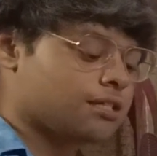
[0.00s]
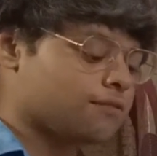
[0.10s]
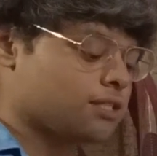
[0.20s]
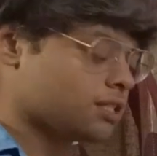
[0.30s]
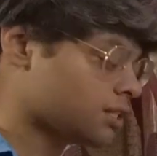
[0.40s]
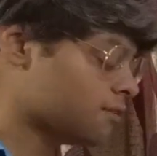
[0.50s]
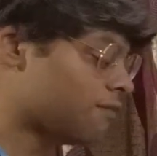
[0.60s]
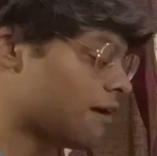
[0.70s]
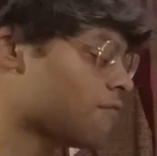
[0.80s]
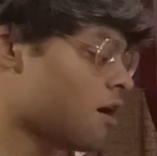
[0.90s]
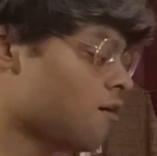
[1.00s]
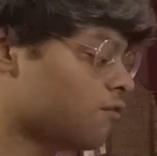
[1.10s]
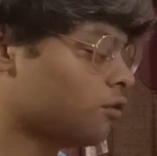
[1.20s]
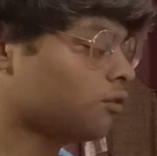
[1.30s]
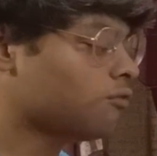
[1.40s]
7, 6, 5,
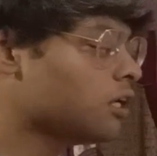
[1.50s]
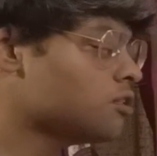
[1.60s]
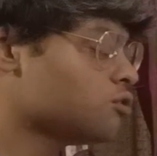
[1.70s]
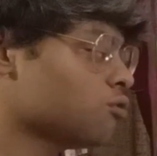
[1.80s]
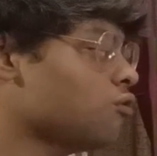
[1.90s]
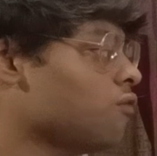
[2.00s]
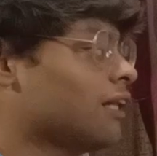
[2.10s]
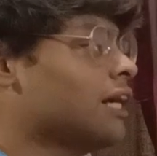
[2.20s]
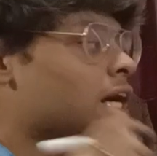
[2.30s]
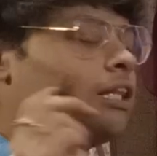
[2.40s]
4, 3, 2, 1.